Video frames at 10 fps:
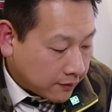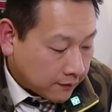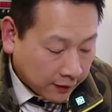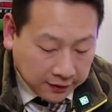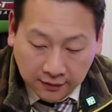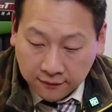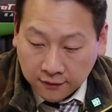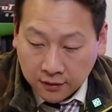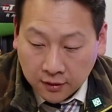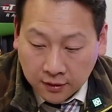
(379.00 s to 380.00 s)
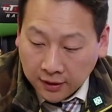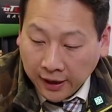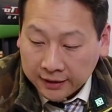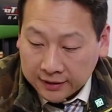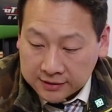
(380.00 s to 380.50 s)
Victiv,
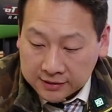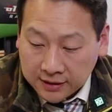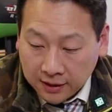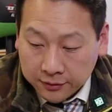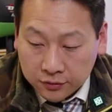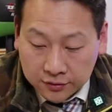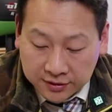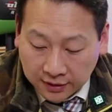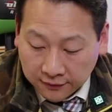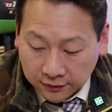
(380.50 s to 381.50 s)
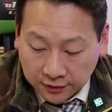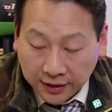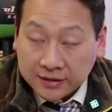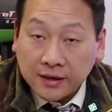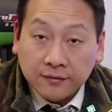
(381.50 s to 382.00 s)
I can see I'll be using it for the
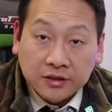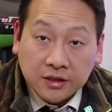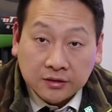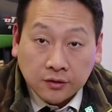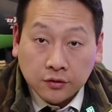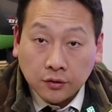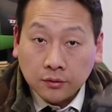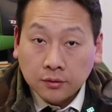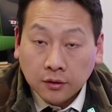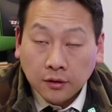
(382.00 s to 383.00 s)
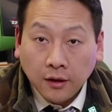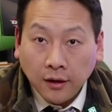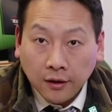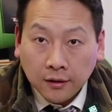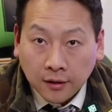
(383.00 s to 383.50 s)
next 7 years or so.
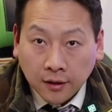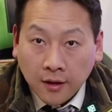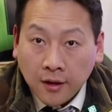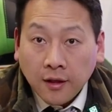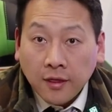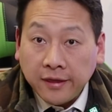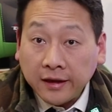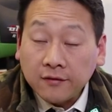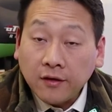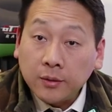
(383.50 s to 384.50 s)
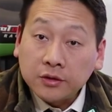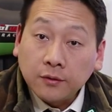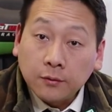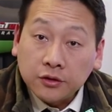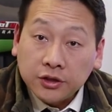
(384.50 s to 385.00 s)
Thank you very much for
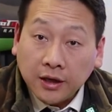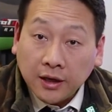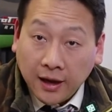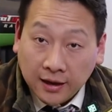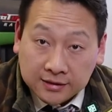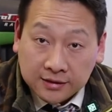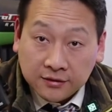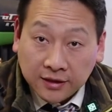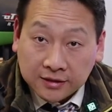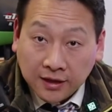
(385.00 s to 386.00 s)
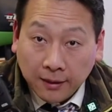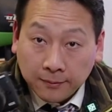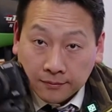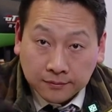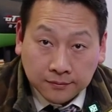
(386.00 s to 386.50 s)
watching. I'll see you next time.
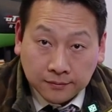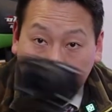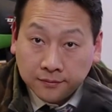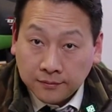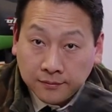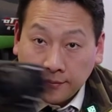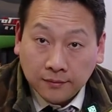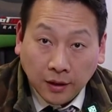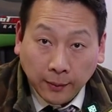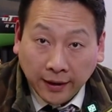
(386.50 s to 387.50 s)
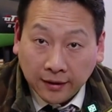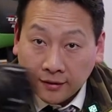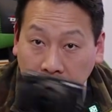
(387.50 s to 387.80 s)
Bye bye.